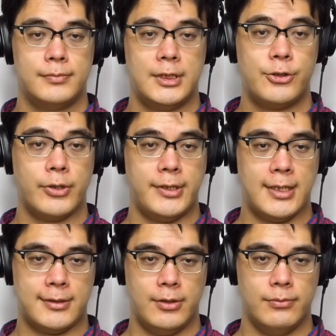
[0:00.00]
Detroit
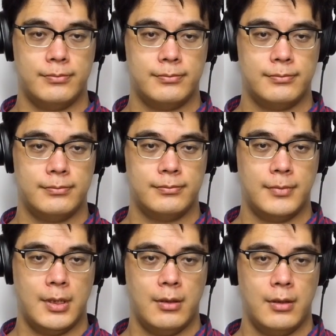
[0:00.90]
Techno
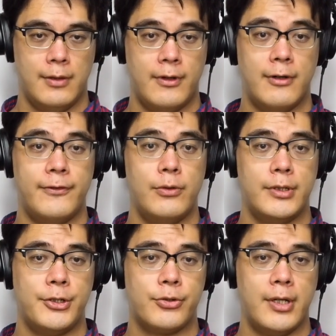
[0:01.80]
there are fewer
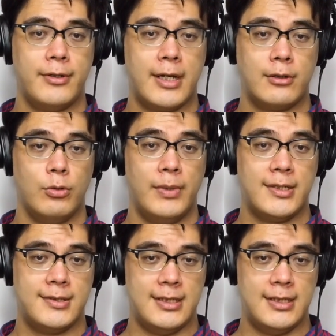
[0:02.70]
Detroit techno mix